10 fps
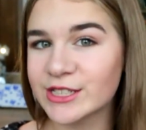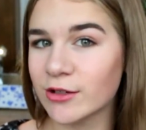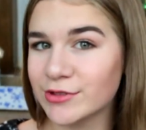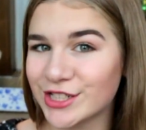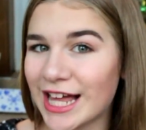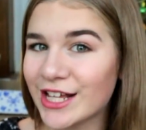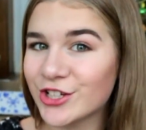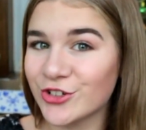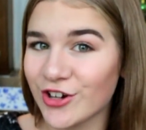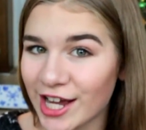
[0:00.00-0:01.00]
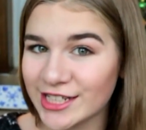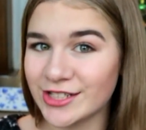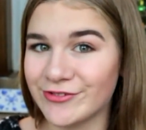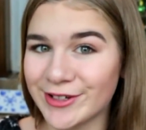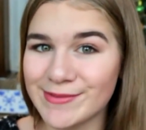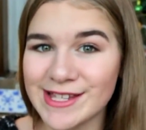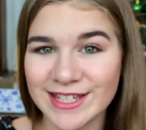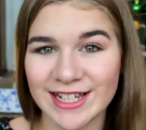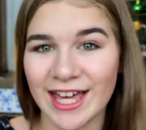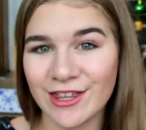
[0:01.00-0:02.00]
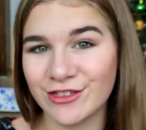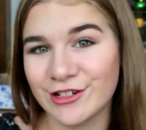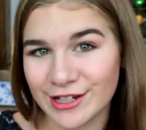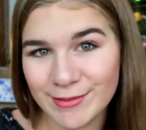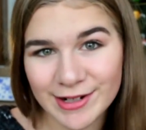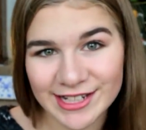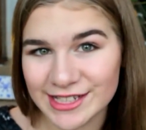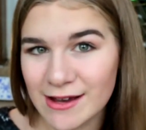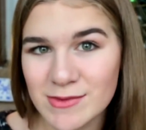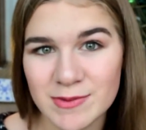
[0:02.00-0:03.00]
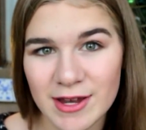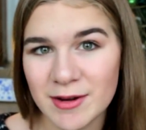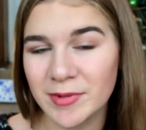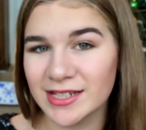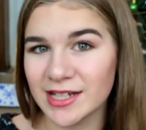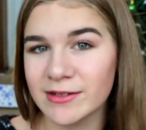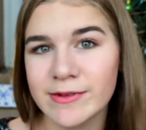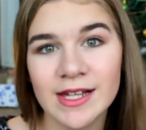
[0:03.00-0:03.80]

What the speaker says: so I'm just like trying to film this at like a 30 minute time span because I'm